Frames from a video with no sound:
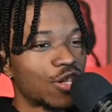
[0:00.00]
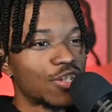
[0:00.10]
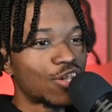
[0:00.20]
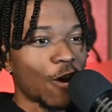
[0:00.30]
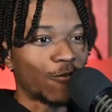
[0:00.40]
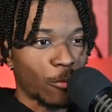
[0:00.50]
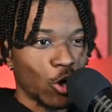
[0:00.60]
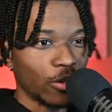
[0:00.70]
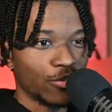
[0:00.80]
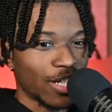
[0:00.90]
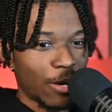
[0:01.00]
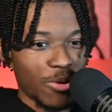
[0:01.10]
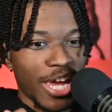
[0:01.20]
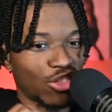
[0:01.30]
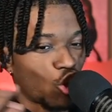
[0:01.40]
stuff from earlier today where
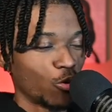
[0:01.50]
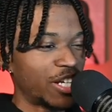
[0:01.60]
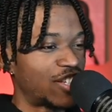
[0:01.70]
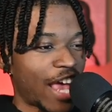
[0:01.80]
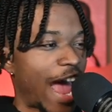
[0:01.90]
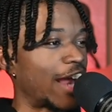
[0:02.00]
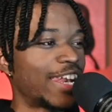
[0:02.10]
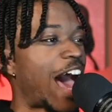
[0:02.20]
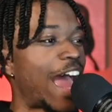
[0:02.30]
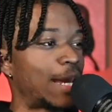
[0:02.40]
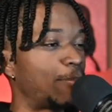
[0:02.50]
he had 39 uh,